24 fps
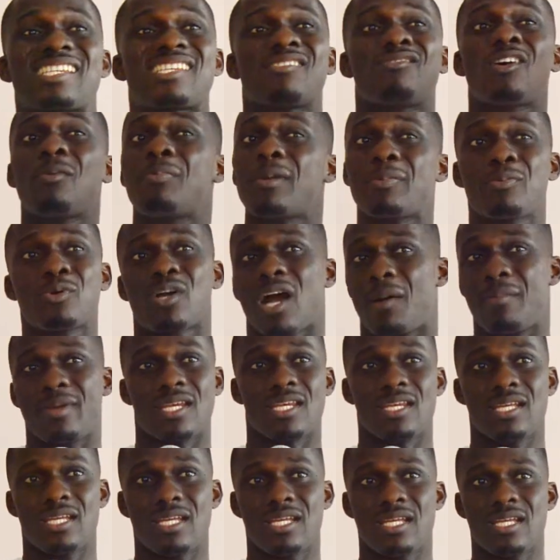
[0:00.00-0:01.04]
several people coming.
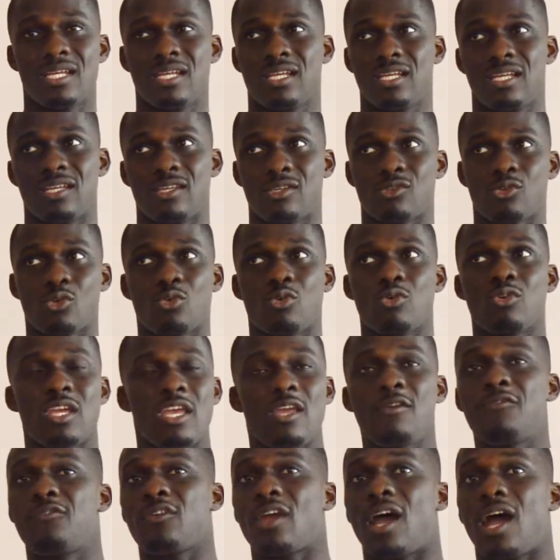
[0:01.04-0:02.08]
So
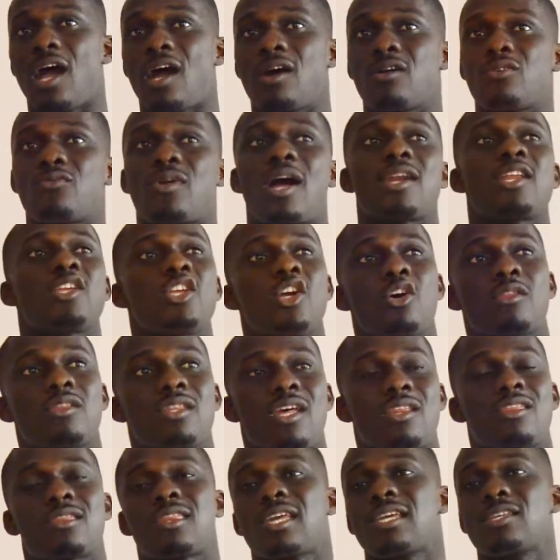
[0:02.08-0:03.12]
if you are running your
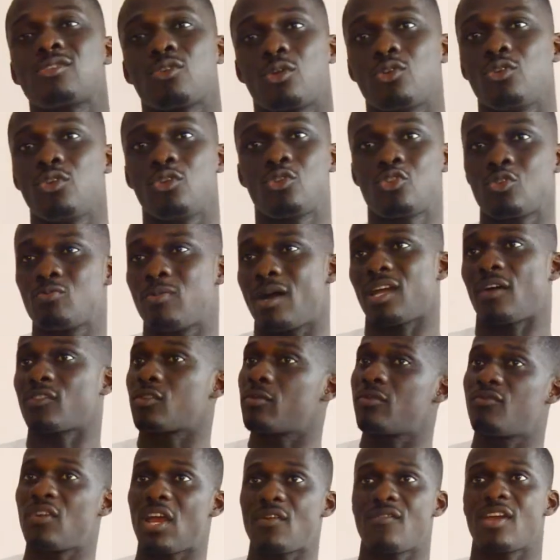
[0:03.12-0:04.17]
things on YouTube, you have to
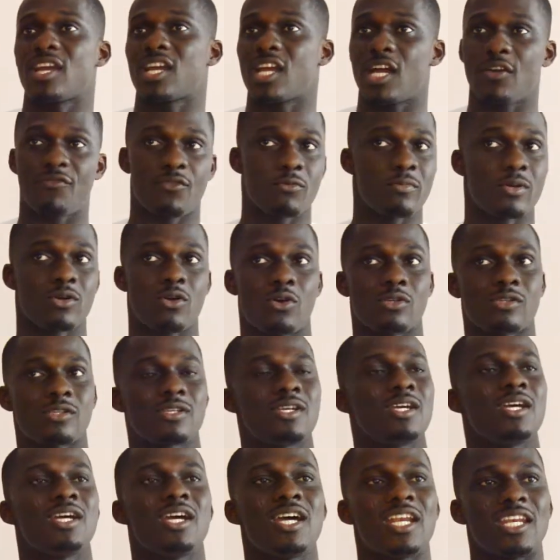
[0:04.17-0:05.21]
be very careful because
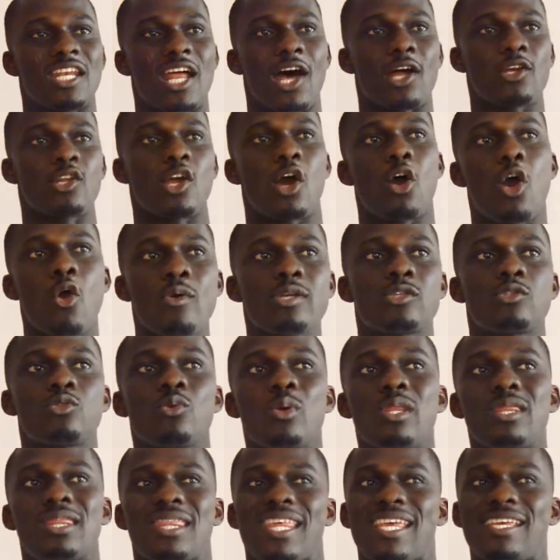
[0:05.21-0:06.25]
now they are always
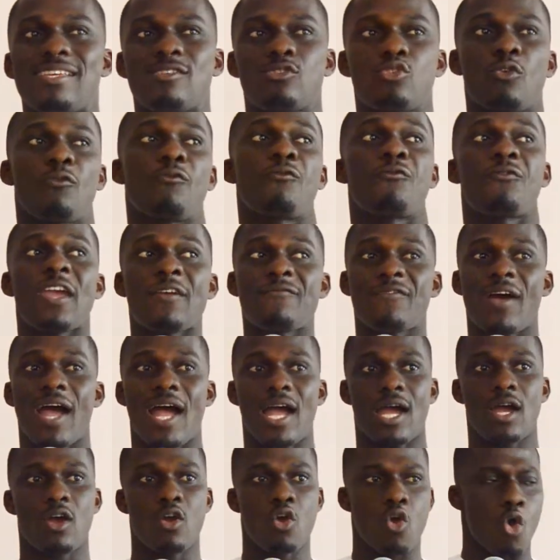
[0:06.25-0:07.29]
doing things to favor
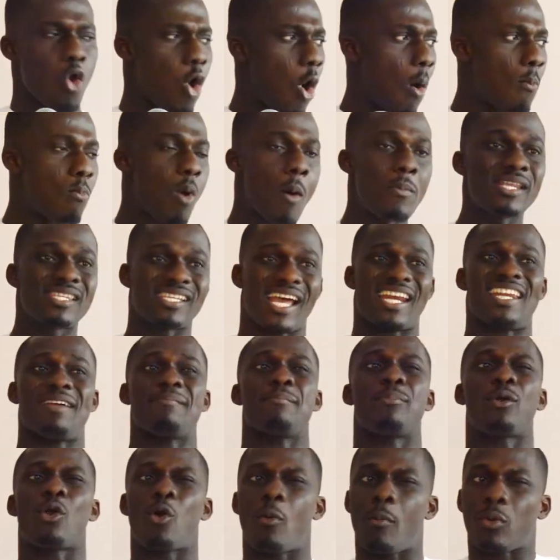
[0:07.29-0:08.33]
or more this kind of
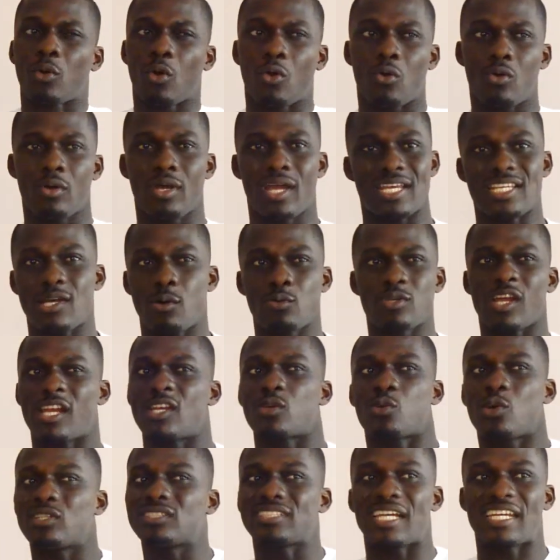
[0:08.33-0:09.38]
wrong. And you want
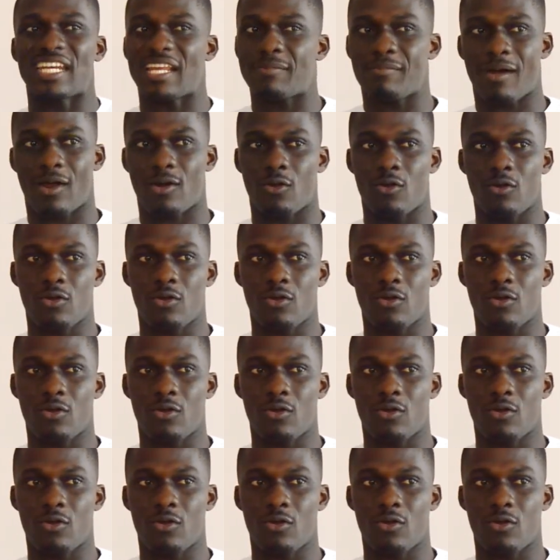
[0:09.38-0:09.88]
the content never.